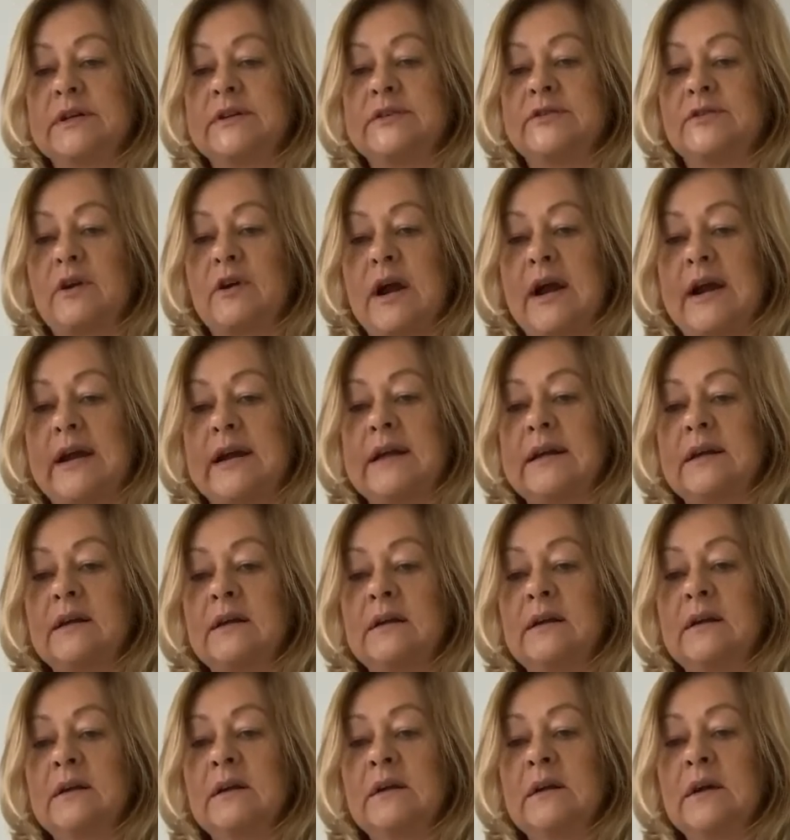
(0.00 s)
training
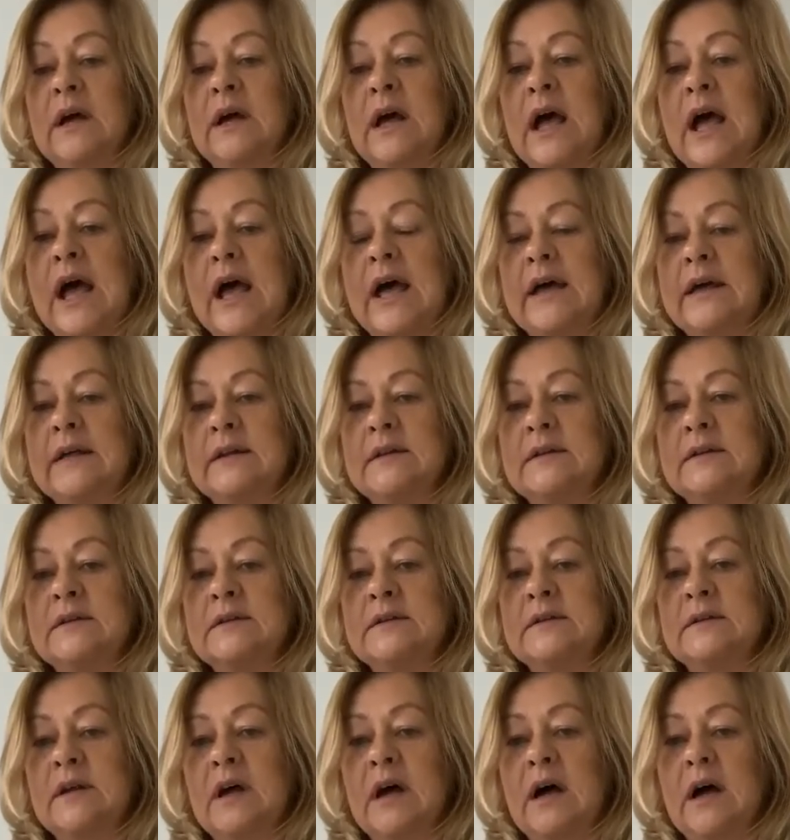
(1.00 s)

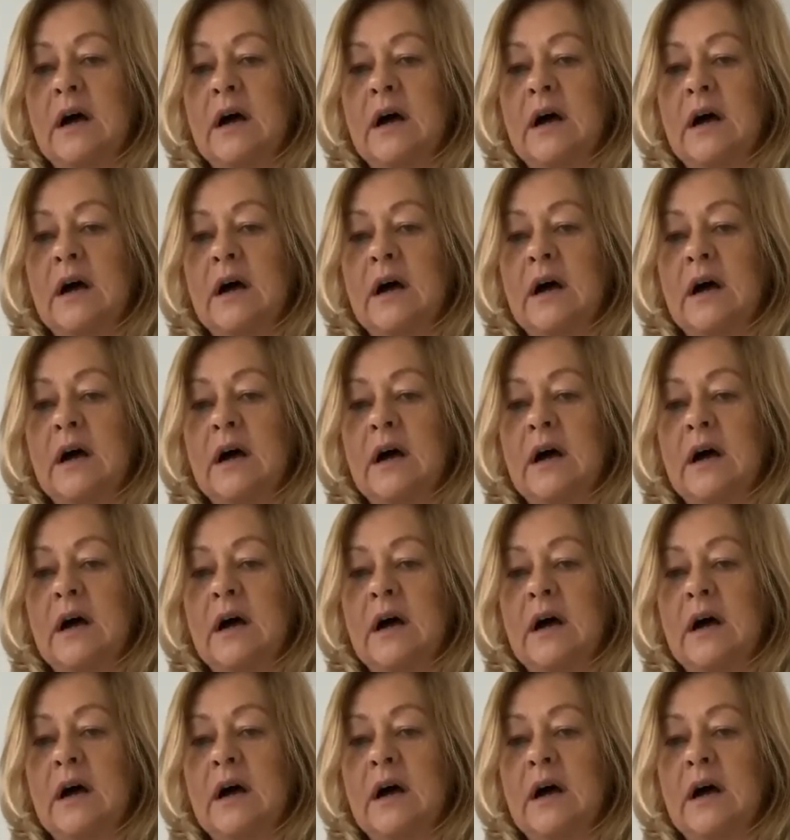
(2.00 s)
and